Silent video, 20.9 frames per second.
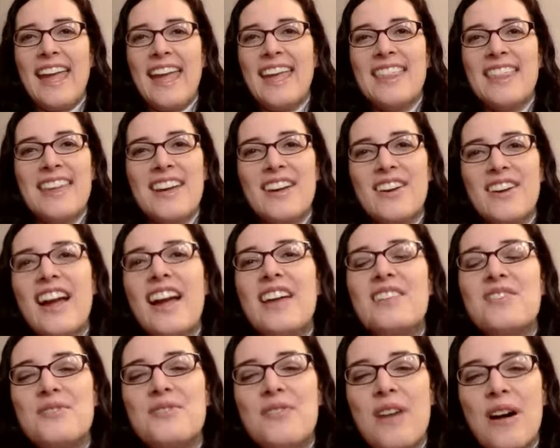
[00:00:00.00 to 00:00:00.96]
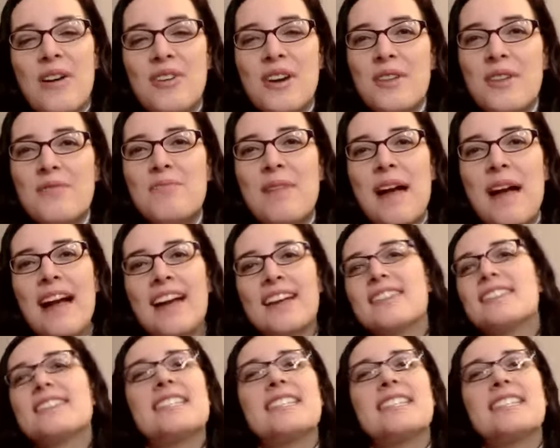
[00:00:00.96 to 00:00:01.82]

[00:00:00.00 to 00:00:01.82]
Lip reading: Hey there, and welcome back.